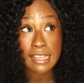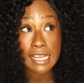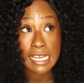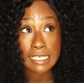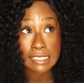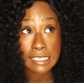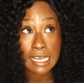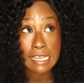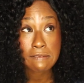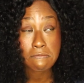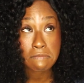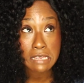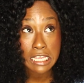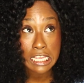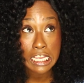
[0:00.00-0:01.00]
that
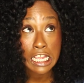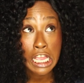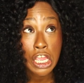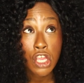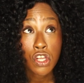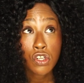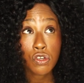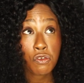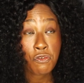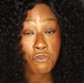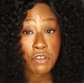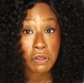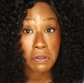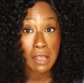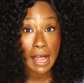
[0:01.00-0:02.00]
led me to
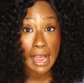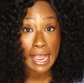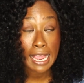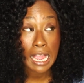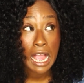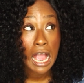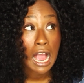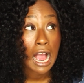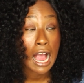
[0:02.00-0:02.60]
feel like